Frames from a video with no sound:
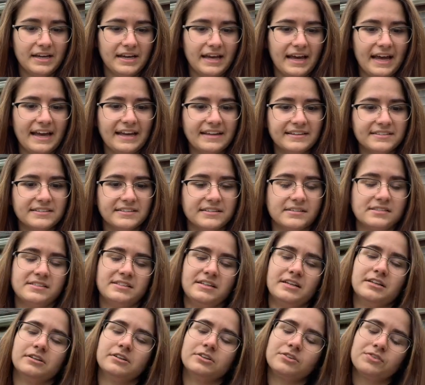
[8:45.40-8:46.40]
And
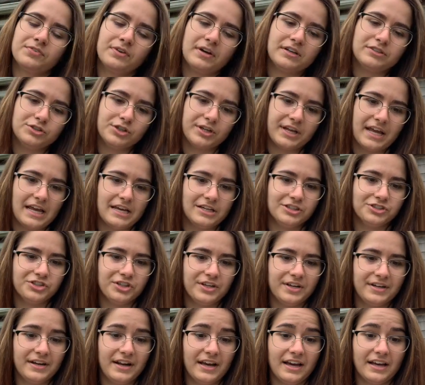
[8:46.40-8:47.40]
standards for
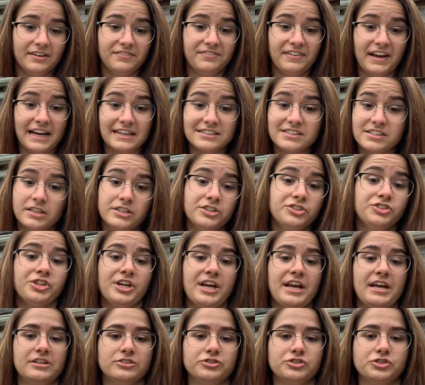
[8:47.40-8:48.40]
education had vastly
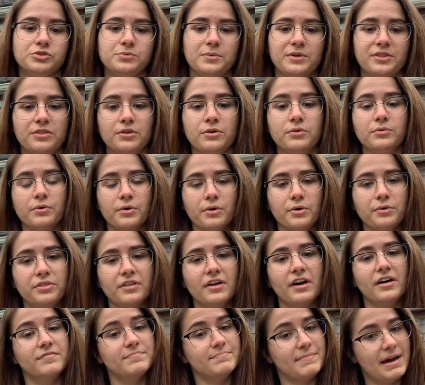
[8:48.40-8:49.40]
changed with the growth
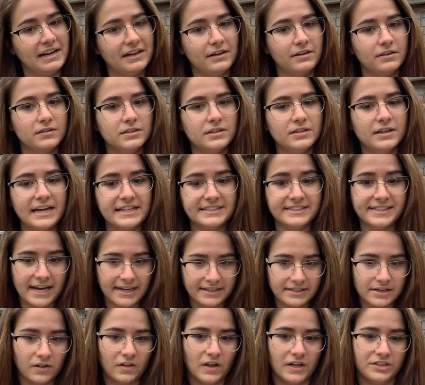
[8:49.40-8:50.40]
of medical and
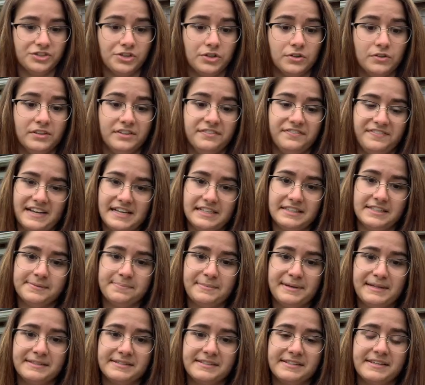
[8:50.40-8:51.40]
technological
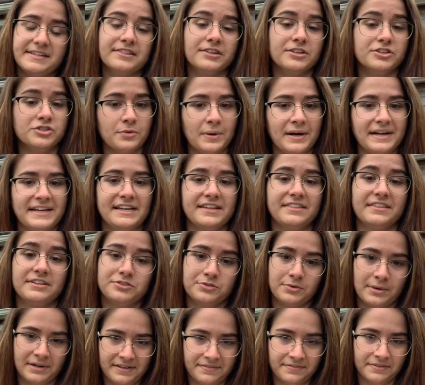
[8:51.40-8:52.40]
advancements in the 20th
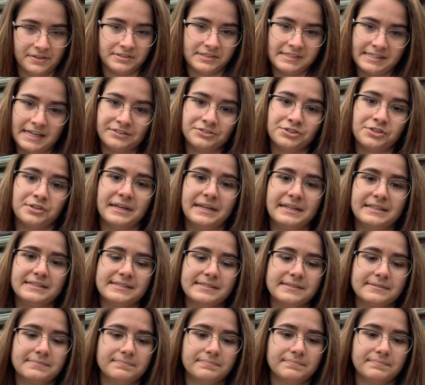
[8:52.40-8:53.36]
and 21st centuries.